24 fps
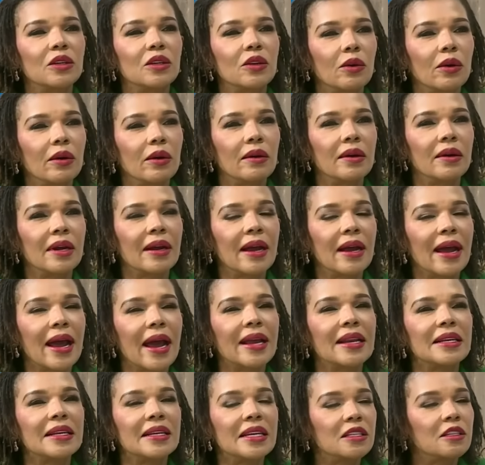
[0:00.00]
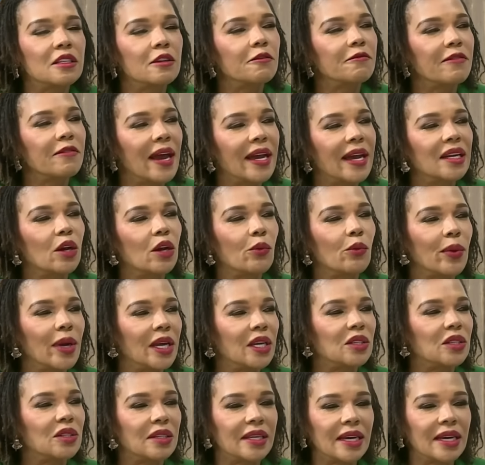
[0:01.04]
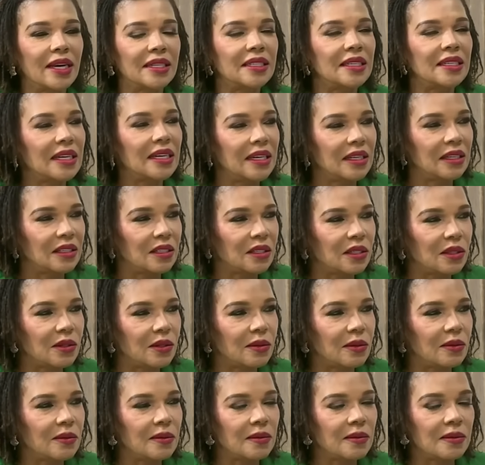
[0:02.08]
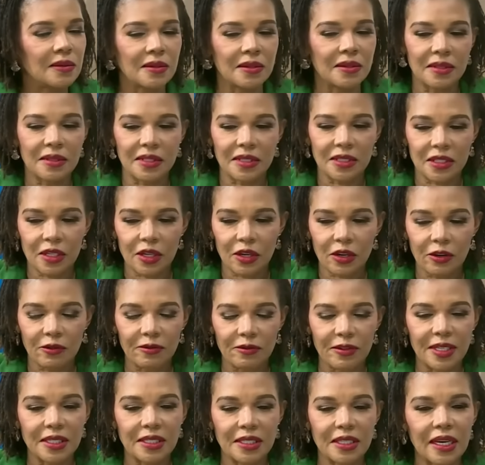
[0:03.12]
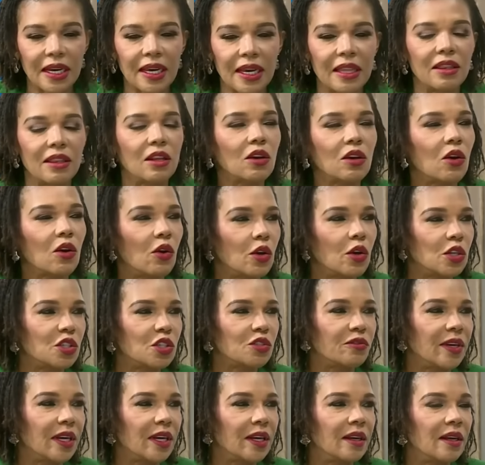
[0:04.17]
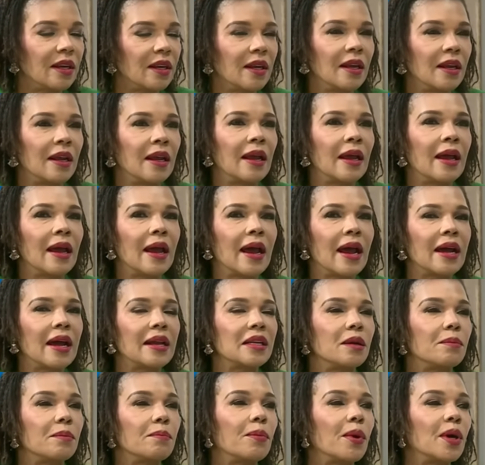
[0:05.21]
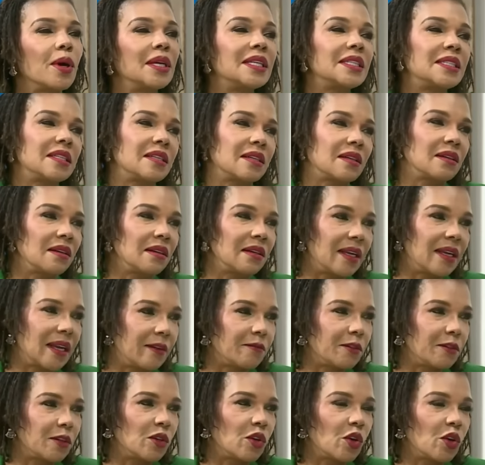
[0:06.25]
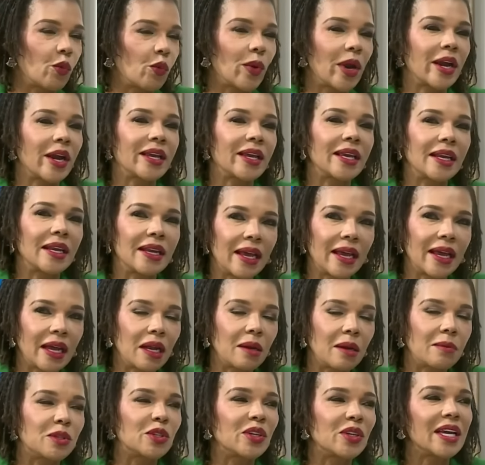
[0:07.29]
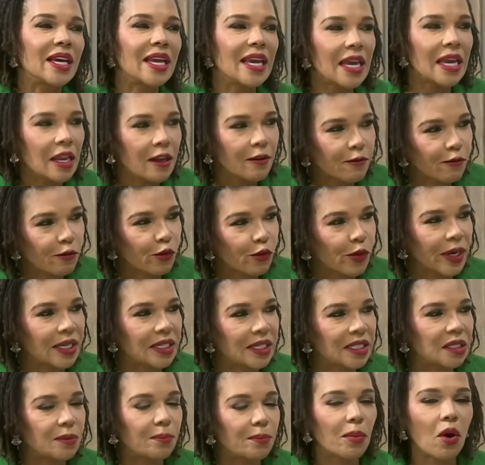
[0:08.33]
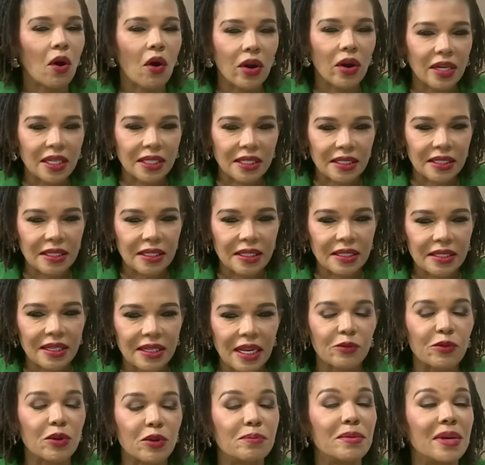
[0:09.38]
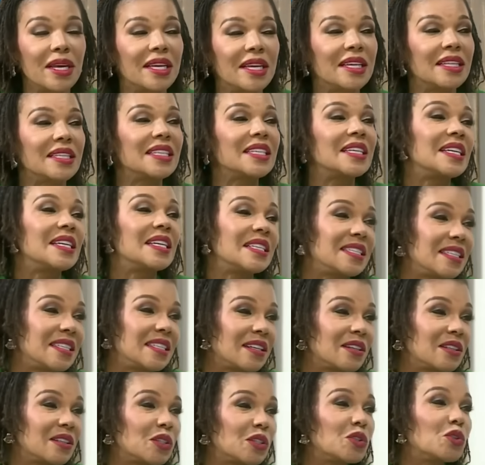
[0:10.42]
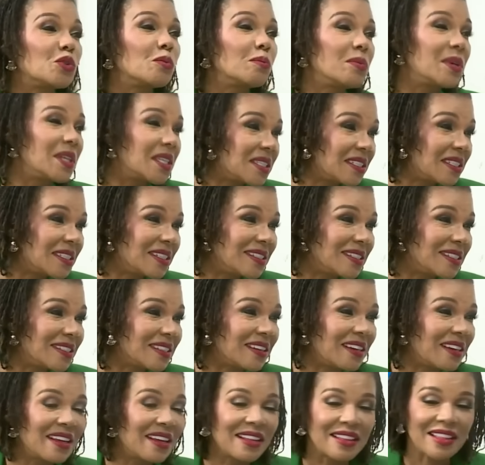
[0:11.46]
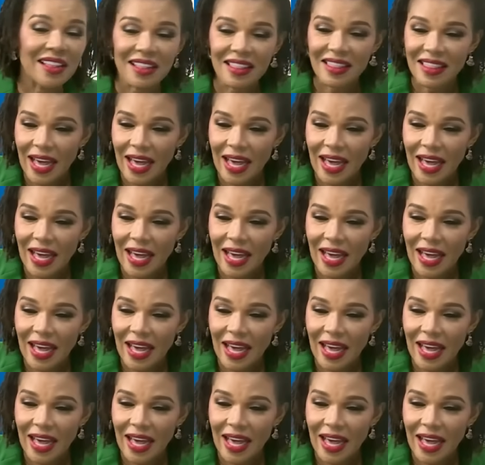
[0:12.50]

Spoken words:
I need to find a way to get into service in the country at the political level, where I can help to influence policies that will make it easier to do business. So that has